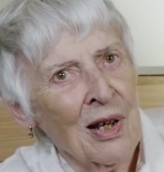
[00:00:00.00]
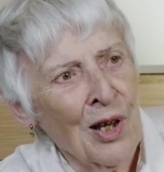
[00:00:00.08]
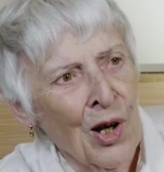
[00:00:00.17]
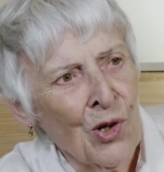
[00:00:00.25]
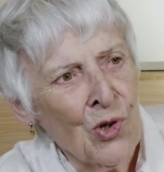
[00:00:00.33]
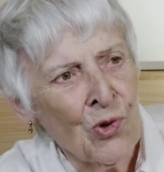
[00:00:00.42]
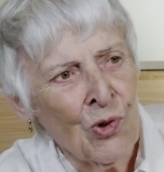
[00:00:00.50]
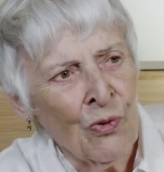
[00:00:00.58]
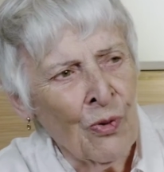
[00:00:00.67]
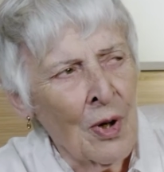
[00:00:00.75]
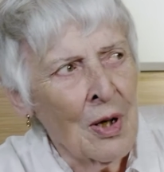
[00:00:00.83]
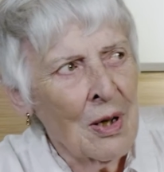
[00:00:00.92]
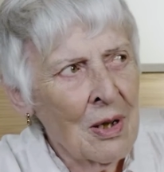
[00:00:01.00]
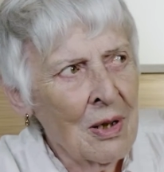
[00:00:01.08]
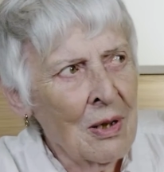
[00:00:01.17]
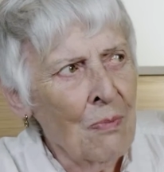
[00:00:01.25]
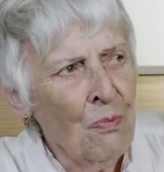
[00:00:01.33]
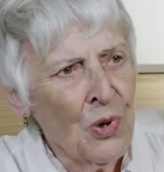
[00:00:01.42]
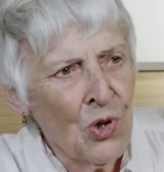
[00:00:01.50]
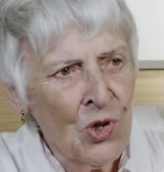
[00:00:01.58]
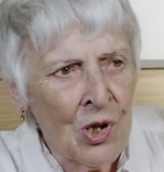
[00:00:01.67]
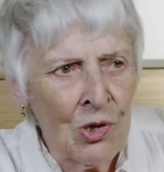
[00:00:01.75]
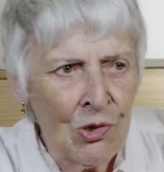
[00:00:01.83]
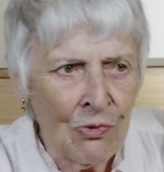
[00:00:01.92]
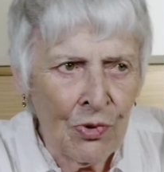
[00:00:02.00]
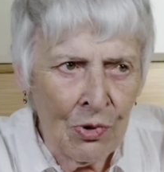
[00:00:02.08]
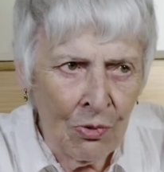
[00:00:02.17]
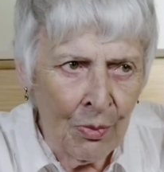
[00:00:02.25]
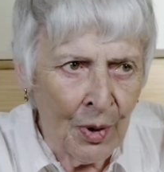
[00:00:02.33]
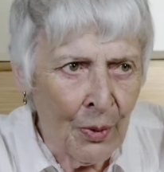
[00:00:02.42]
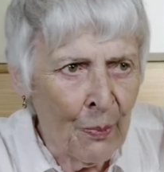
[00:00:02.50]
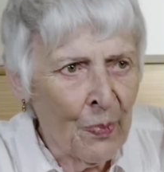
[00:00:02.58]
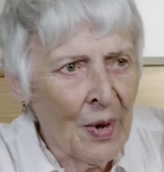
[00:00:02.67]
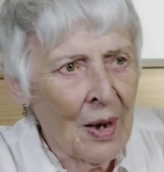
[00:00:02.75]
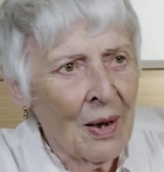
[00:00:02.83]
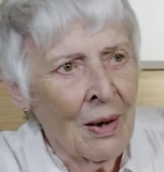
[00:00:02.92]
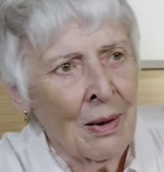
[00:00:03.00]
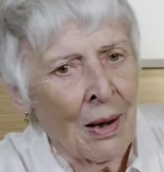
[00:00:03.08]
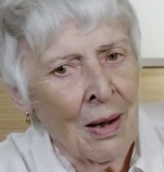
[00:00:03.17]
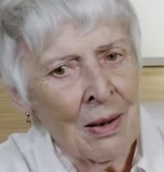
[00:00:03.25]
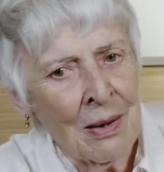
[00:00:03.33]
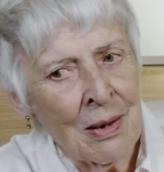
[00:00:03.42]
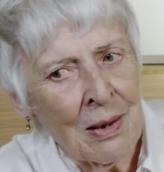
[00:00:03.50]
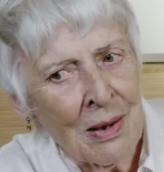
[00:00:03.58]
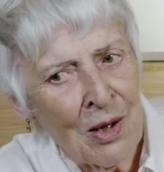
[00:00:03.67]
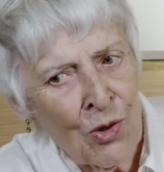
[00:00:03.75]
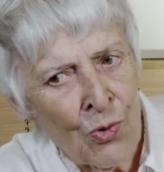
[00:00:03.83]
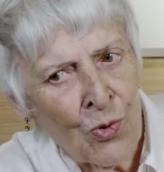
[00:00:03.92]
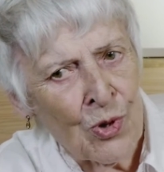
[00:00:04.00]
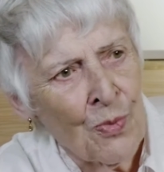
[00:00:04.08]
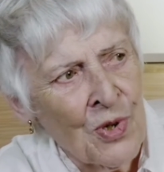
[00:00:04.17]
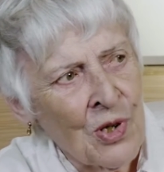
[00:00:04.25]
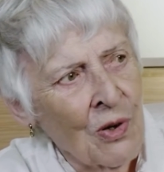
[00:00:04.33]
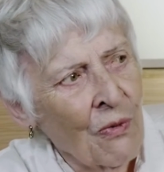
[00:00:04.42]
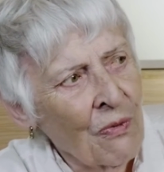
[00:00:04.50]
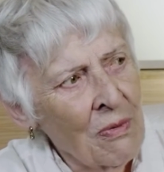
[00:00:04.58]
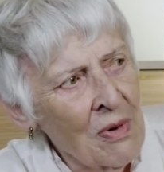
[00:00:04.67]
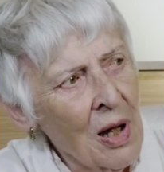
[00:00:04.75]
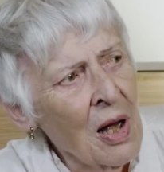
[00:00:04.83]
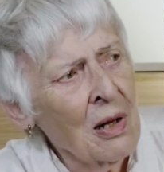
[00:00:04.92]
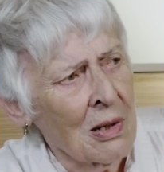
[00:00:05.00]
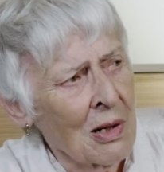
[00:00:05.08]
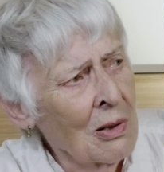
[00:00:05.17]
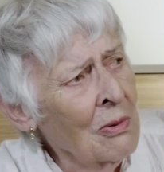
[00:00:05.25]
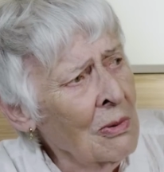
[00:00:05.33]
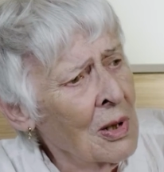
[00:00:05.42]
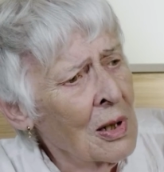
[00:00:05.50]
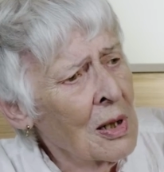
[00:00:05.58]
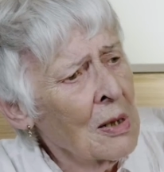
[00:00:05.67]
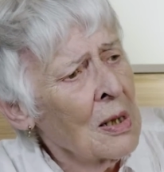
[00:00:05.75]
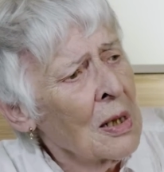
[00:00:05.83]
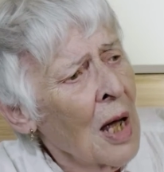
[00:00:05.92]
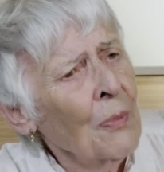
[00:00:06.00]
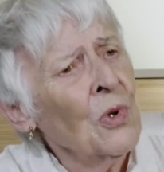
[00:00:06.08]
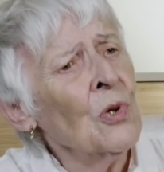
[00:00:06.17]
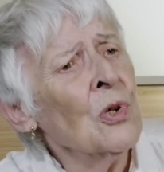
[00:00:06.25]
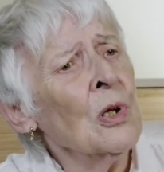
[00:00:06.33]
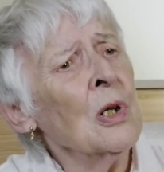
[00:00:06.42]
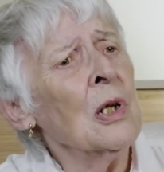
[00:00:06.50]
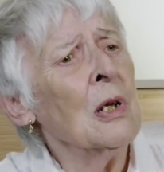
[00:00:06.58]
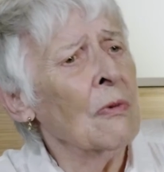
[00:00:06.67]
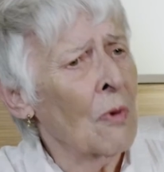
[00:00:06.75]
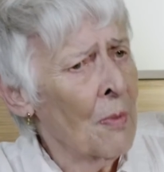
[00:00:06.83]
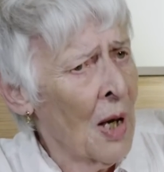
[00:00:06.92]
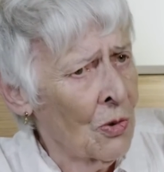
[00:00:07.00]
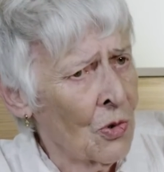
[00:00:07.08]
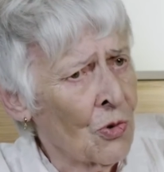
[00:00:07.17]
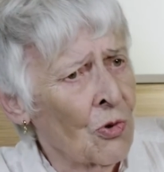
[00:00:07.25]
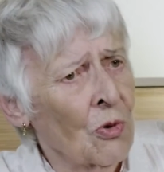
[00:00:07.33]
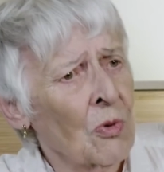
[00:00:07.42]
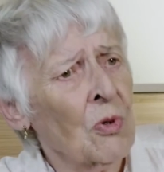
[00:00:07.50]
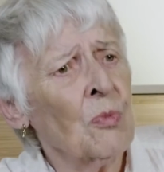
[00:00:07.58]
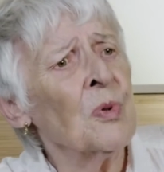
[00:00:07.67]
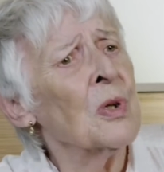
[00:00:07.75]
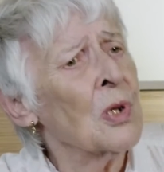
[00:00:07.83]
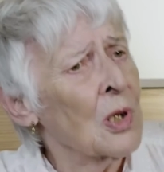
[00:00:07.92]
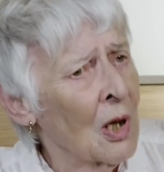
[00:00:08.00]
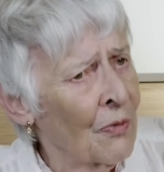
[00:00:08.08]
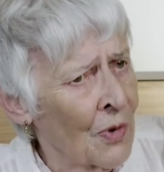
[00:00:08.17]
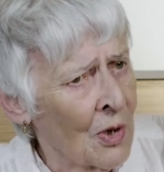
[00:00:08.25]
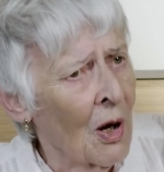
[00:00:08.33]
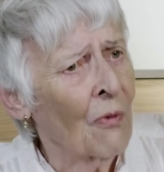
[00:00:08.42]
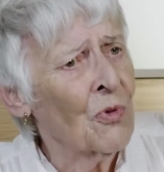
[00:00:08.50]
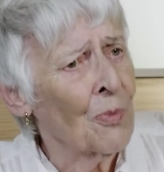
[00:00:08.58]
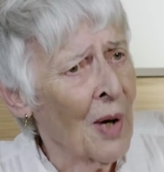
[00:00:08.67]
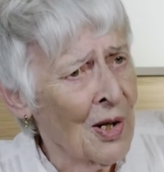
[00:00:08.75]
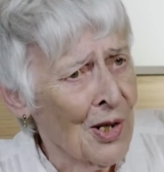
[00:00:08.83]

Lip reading: He had a sort of impish sense of humor. And I think he thought to himself, I know, I'm going to leave a manuscript to be discovered after my